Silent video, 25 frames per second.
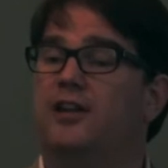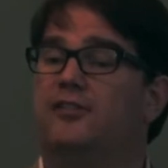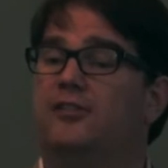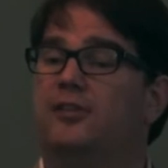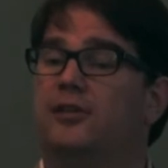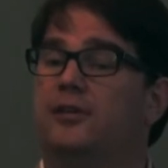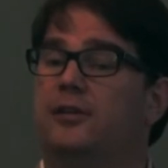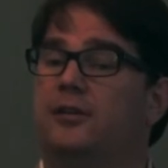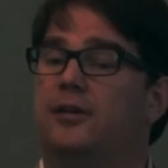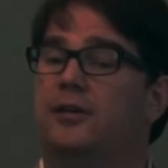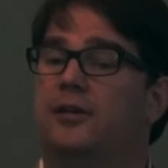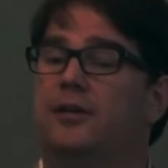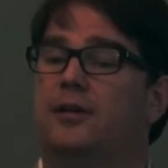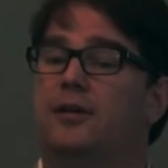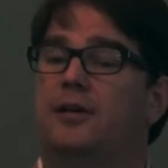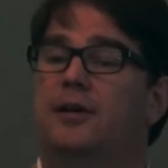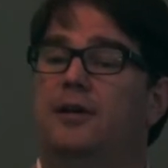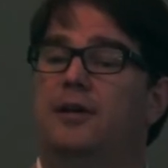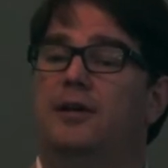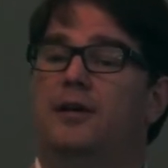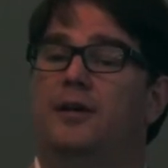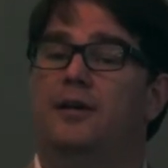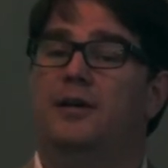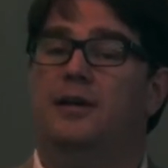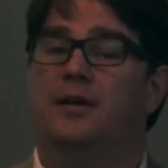
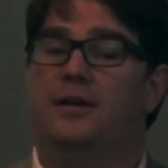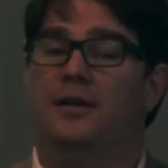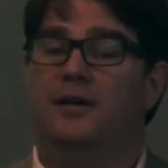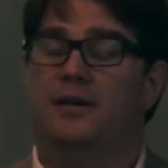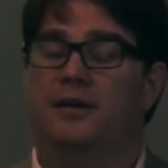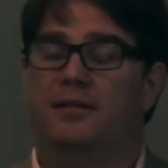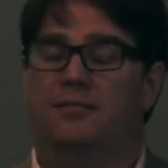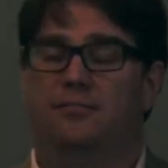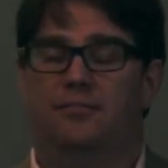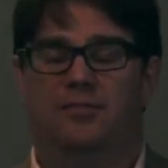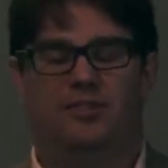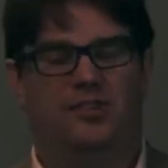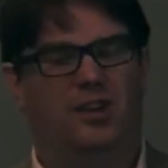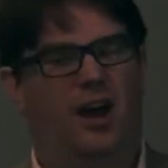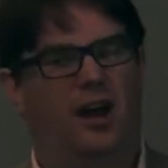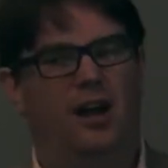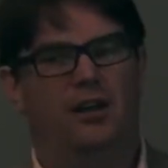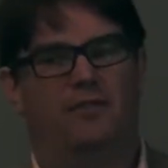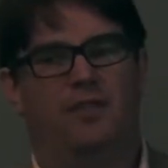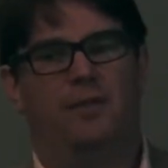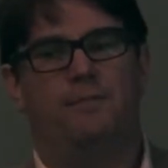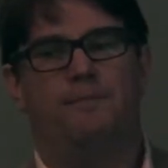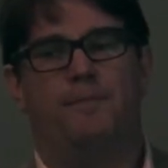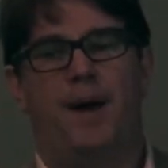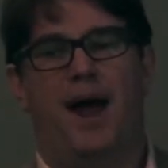It's kind
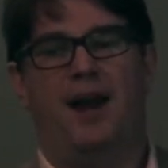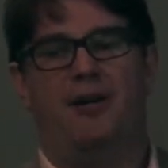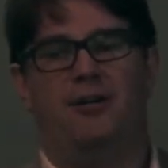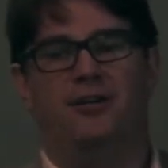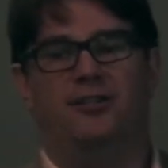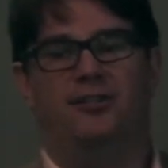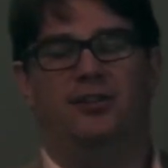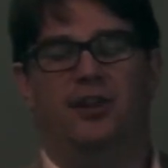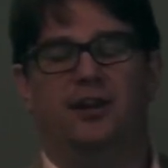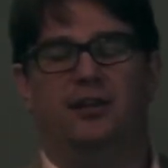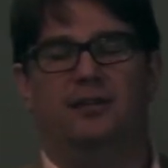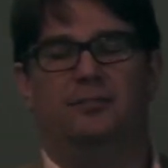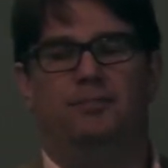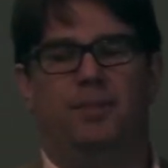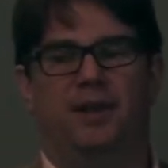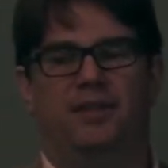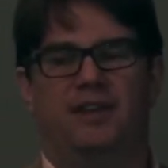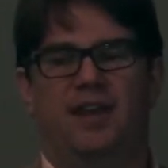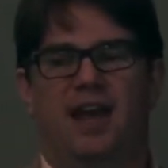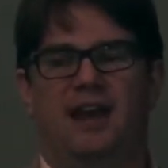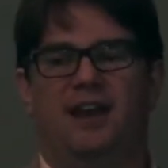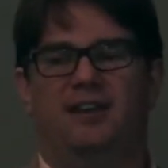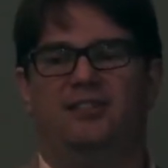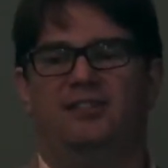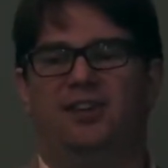of embarrassing, but the
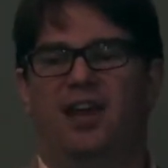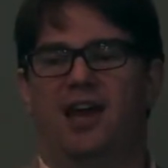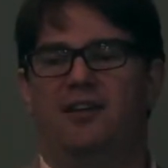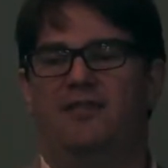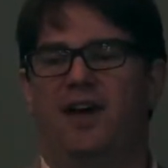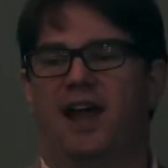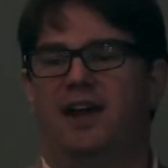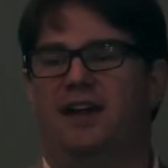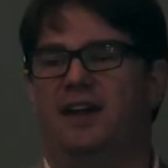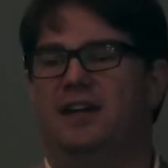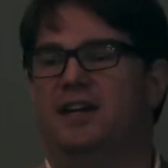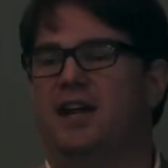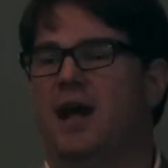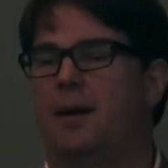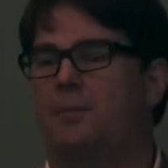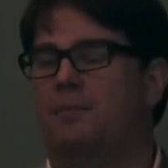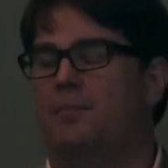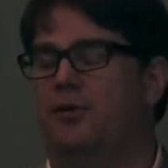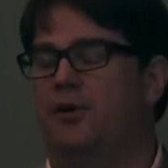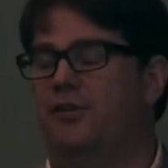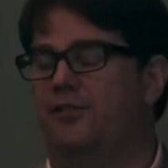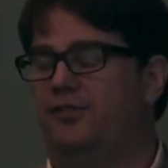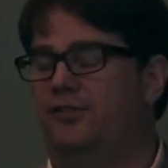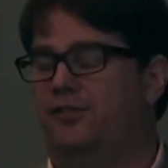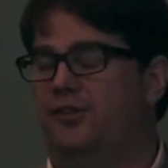NSA have had a
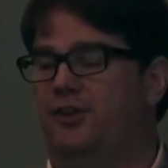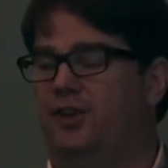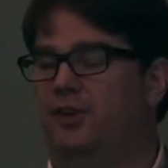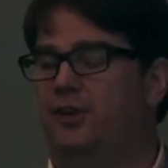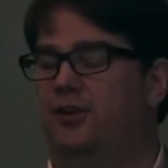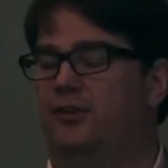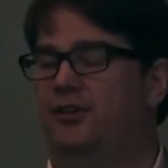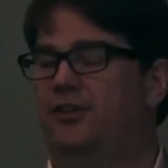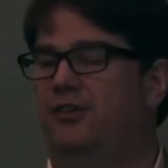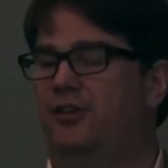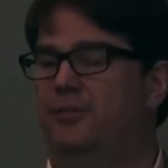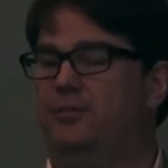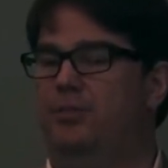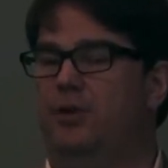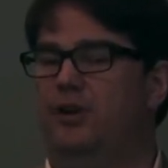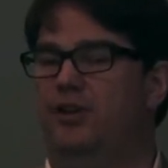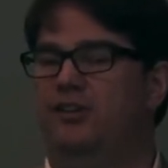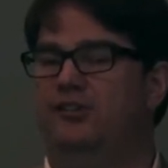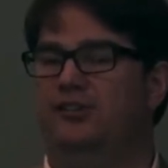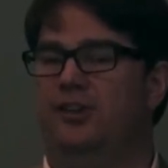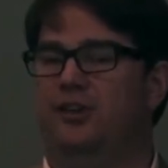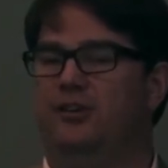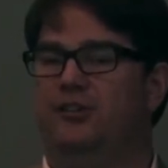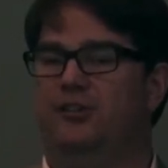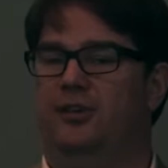number of security
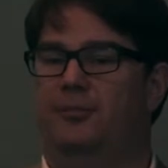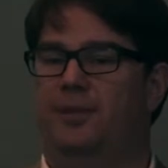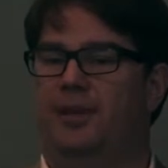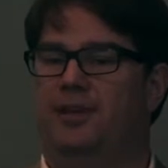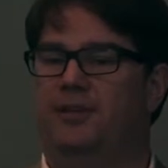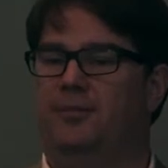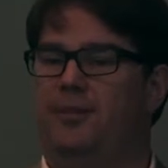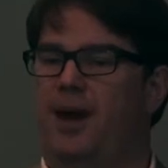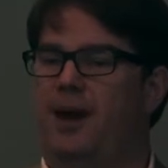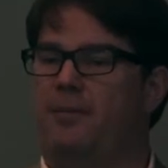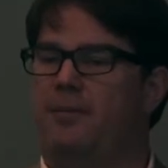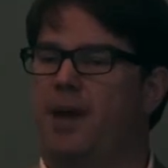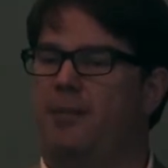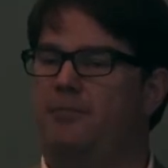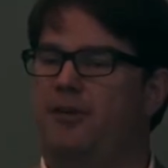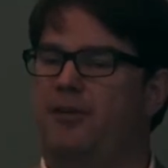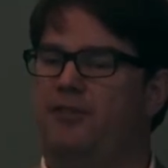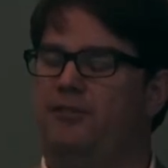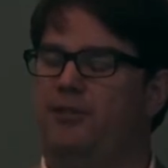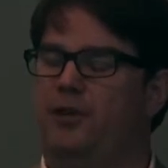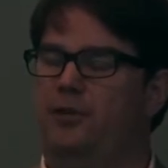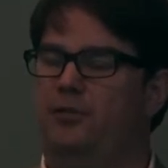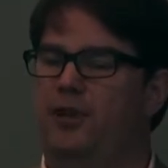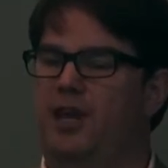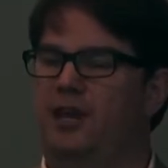breaches. I mean, you may remember a
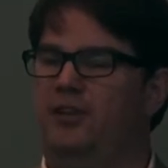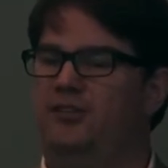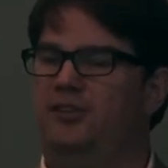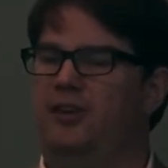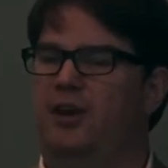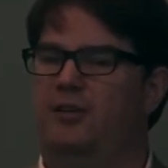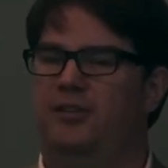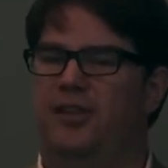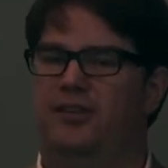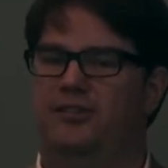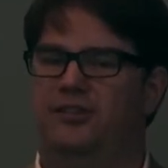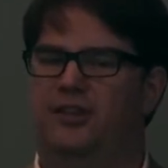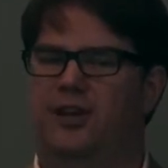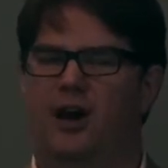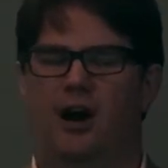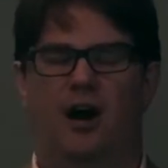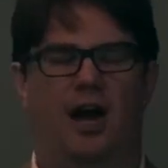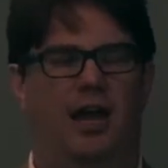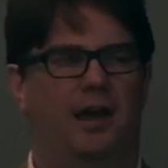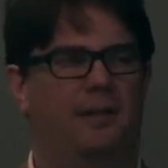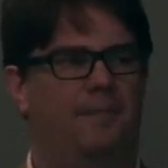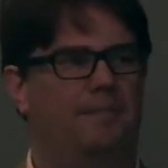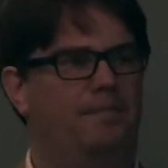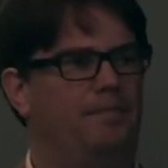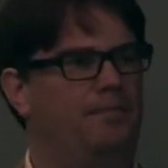few years ago, this
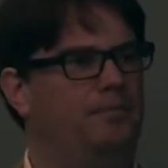guy,